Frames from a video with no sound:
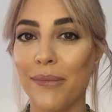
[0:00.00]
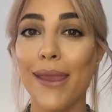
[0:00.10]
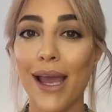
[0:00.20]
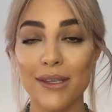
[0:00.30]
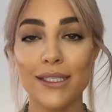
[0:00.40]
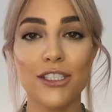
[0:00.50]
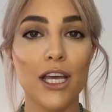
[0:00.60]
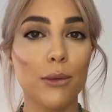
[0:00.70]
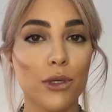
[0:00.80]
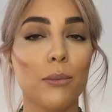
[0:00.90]
Now let's
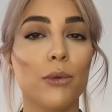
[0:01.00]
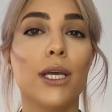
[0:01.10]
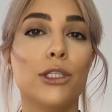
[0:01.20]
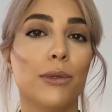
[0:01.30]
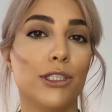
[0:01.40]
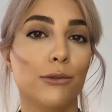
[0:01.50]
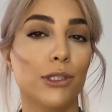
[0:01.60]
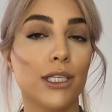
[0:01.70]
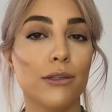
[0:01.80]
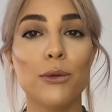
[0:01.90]
start with a brush
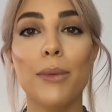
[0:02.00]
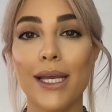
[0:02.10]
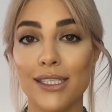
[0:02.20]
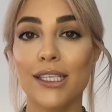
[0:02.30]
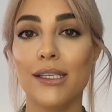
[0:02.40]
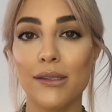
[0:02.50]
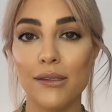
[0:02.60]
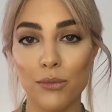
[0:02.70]
specifically for blending.